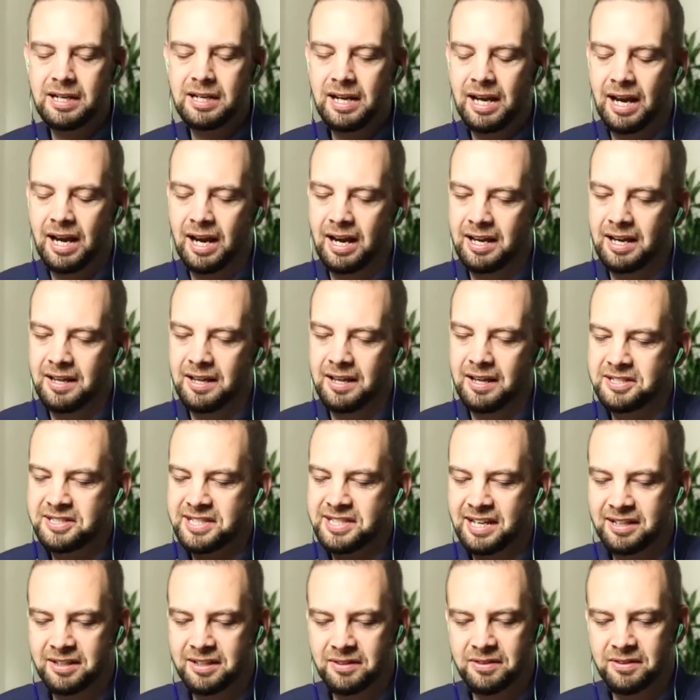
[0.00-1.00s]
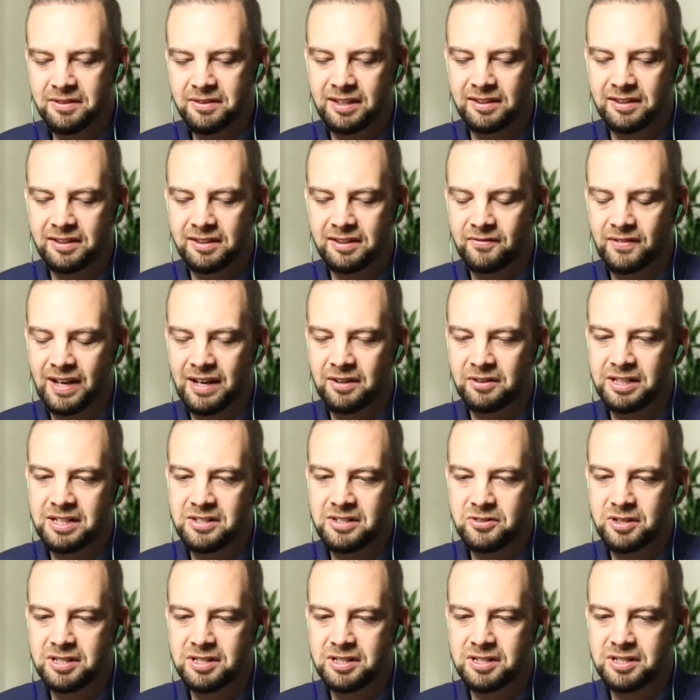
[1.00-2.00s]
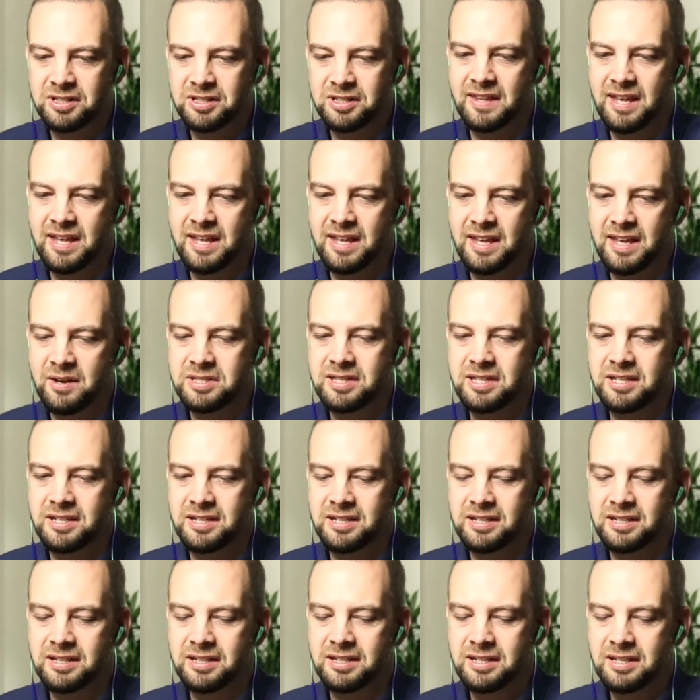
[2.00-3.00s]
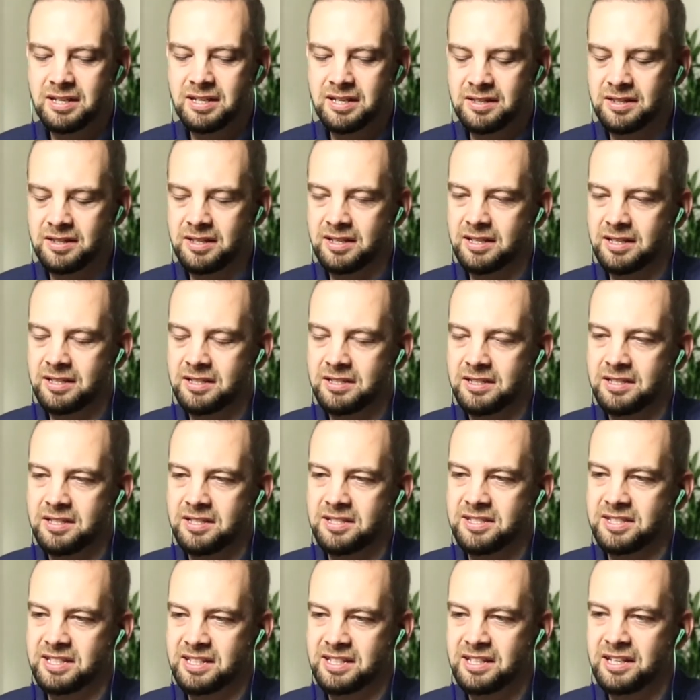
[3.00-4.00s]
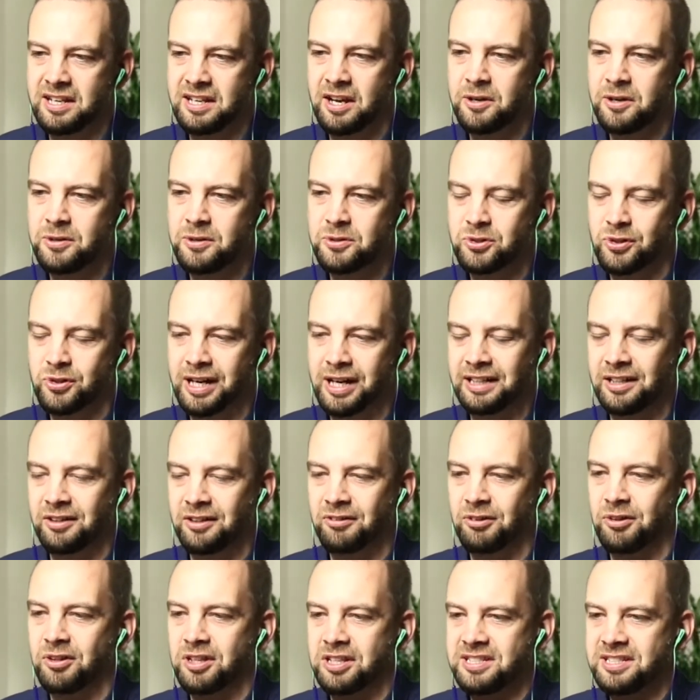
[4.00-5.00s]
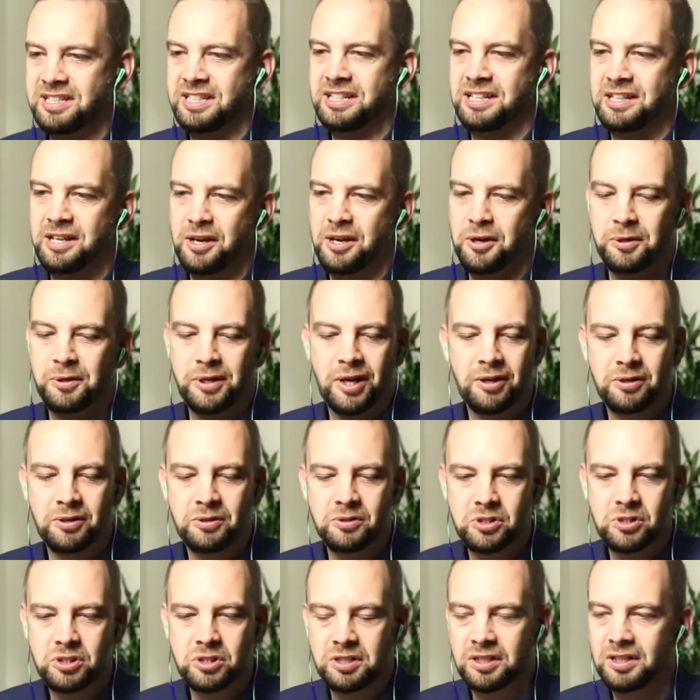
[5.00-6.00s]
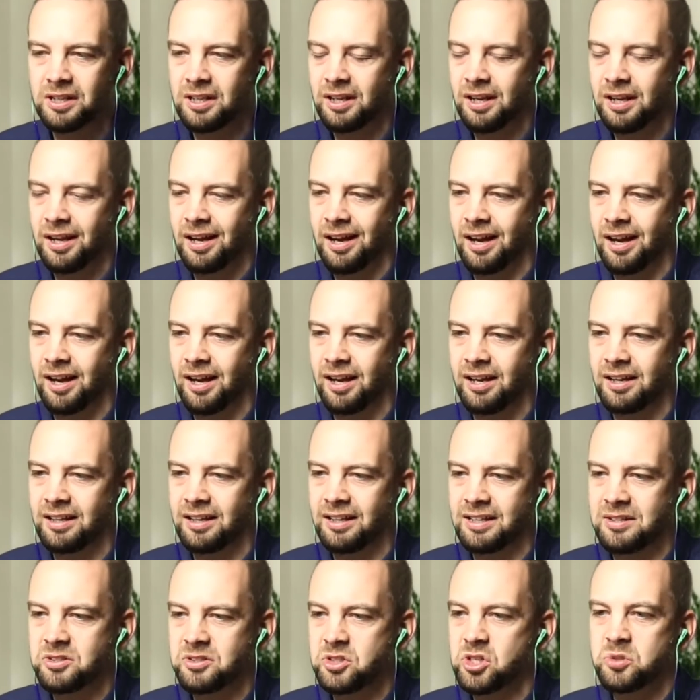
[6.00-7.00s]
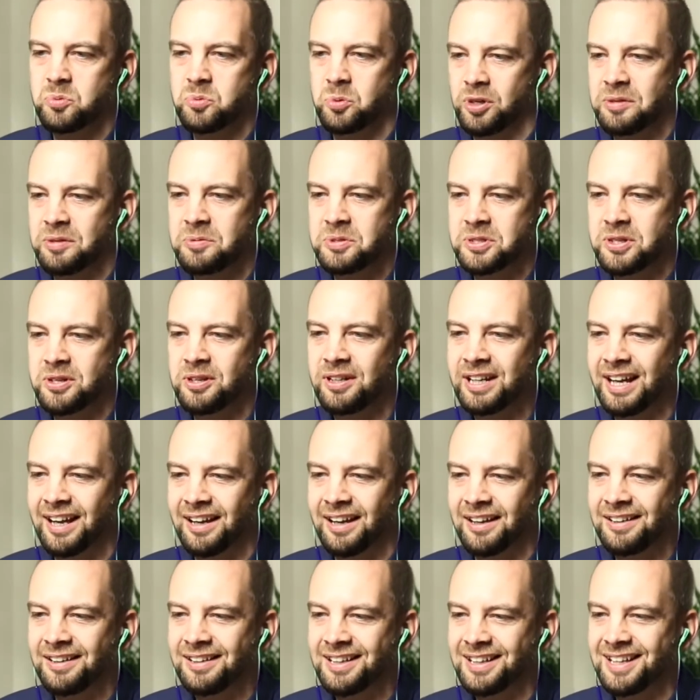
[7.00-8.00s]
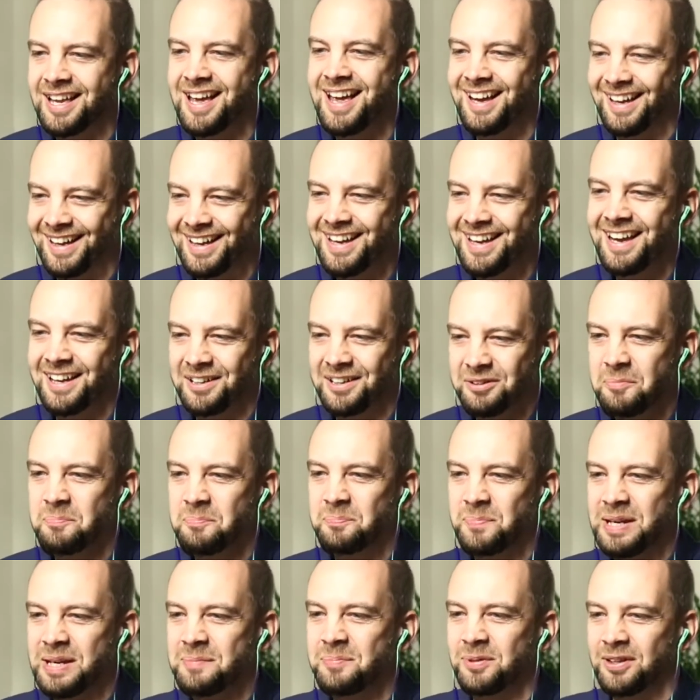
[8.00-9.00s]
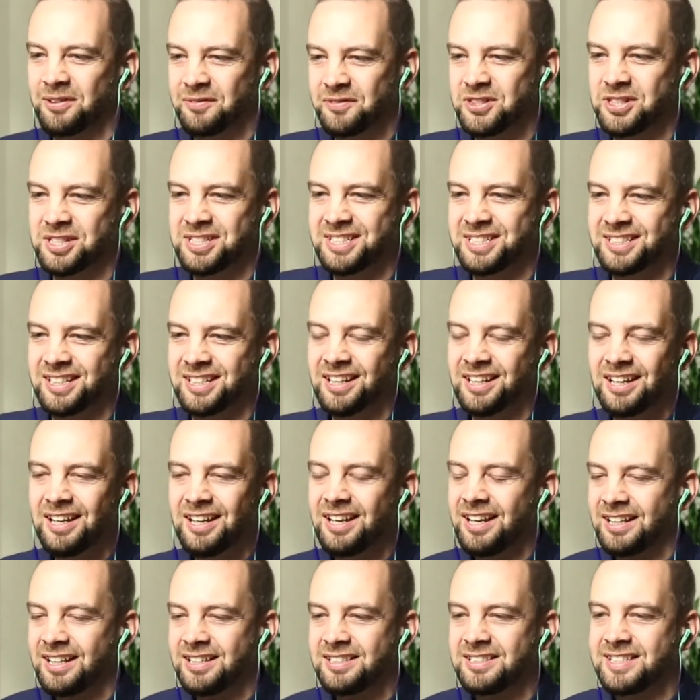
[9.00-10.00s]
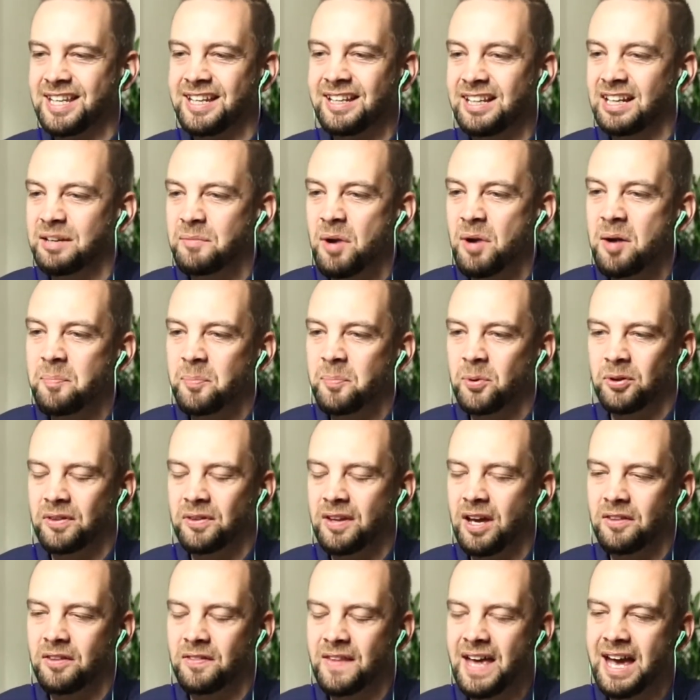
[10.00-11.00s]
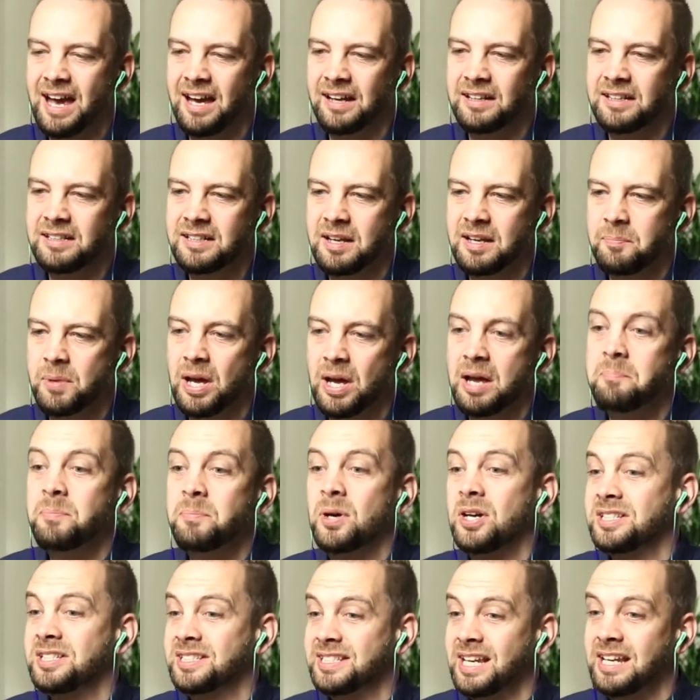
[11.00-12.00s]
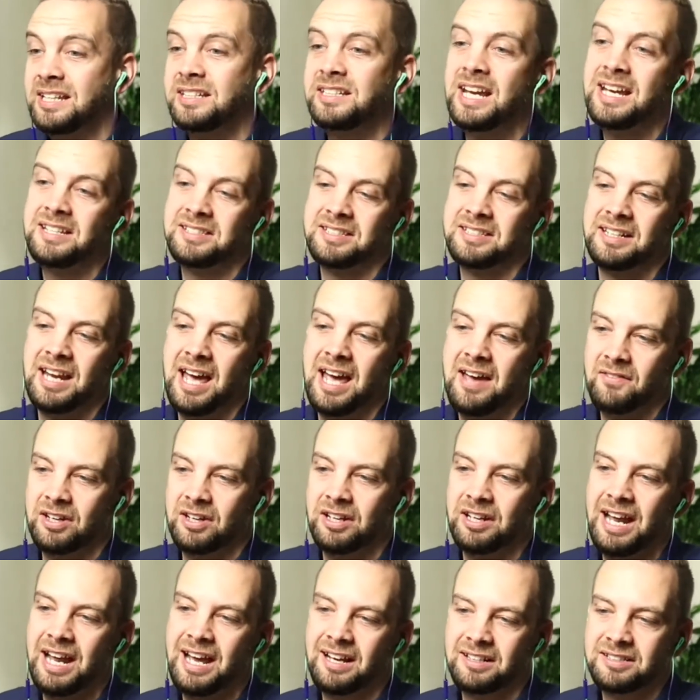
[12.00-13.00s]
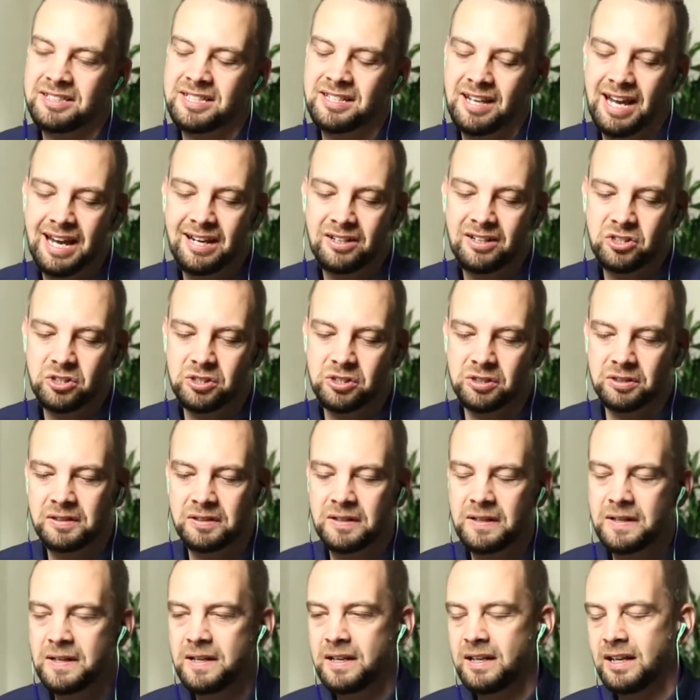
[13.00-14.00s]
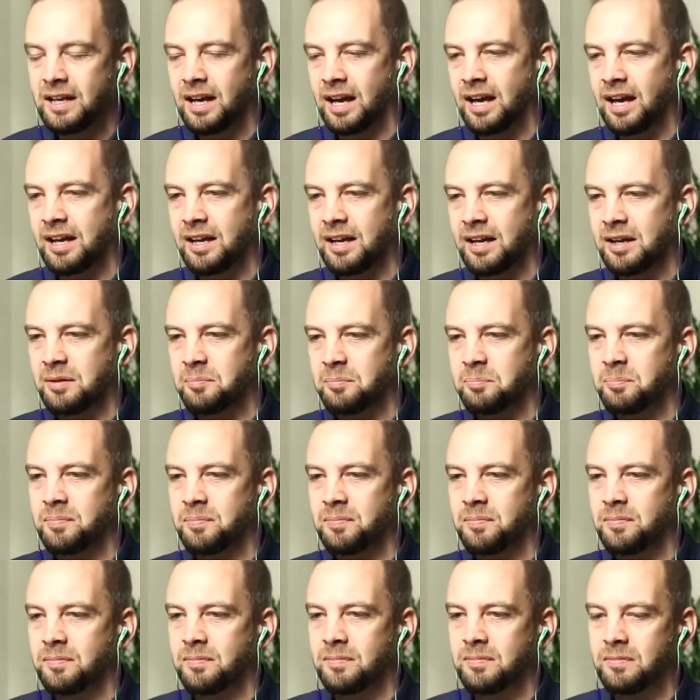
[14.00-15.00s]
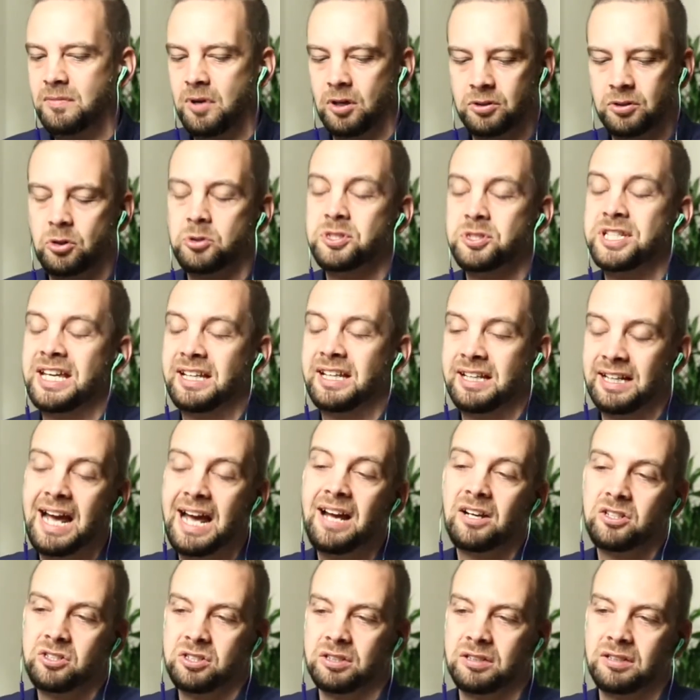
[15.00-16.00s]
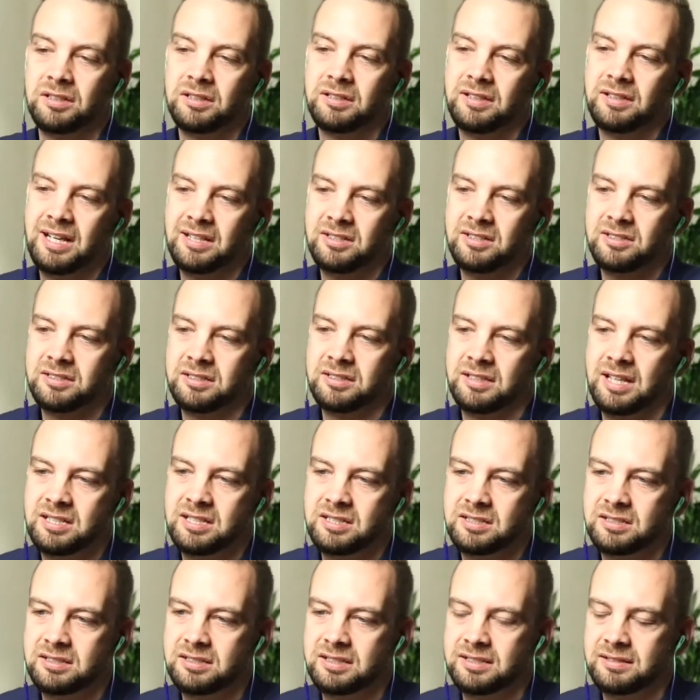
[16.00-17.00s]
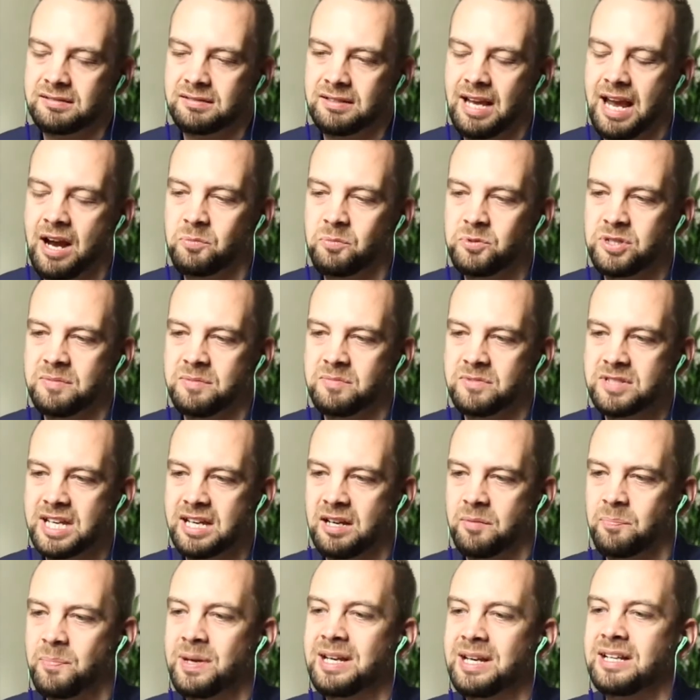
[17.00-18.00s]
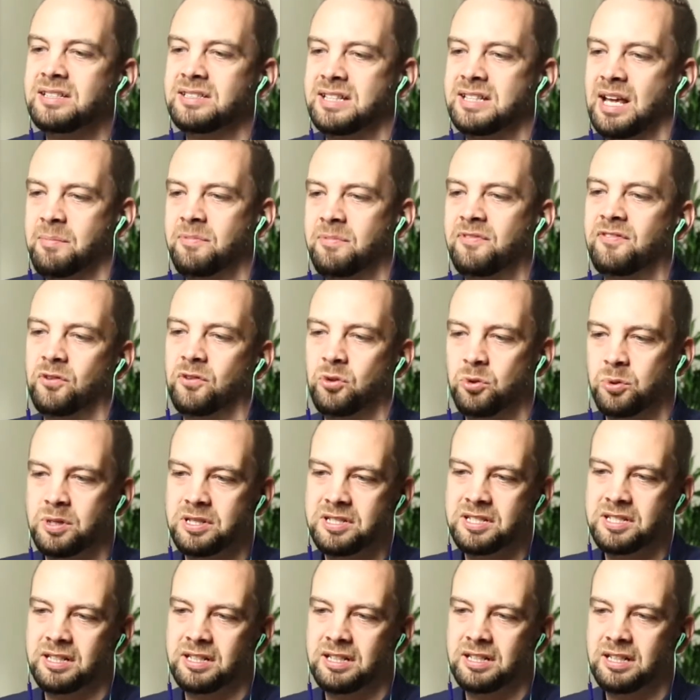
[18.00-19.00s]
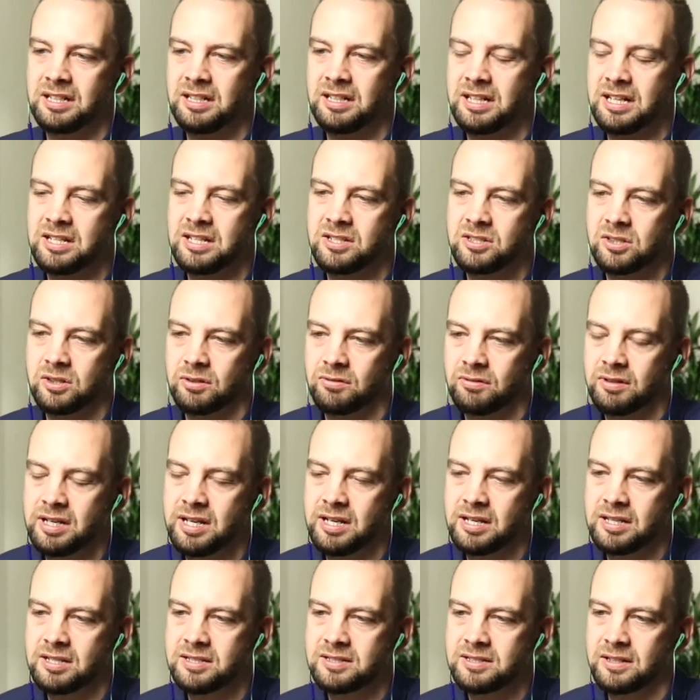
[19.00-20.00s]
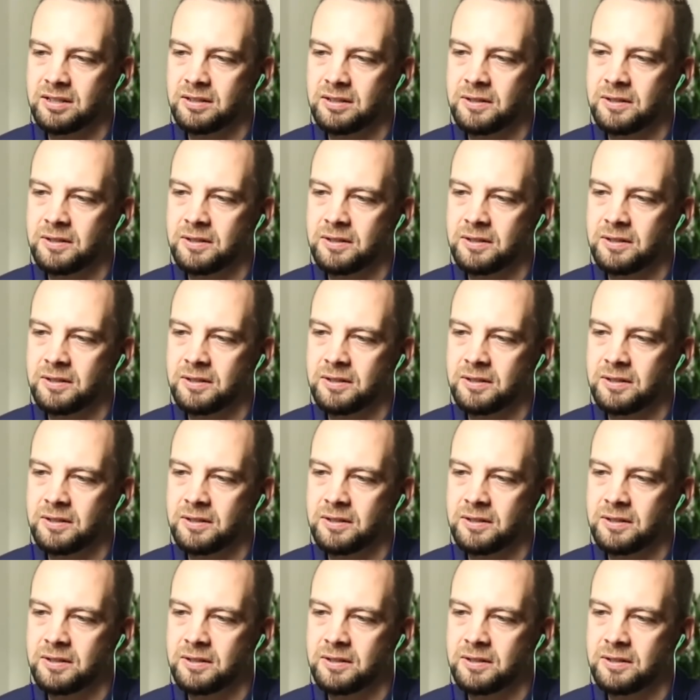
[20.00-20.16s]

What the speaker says: The second thing that I found interesting there was the CEO trainer, or the CEO coach. It's just what he was good at, and then people have just taken him up on that, and by saying yes and having an action, or taking action, that's helped him take a big step forwards in his career. So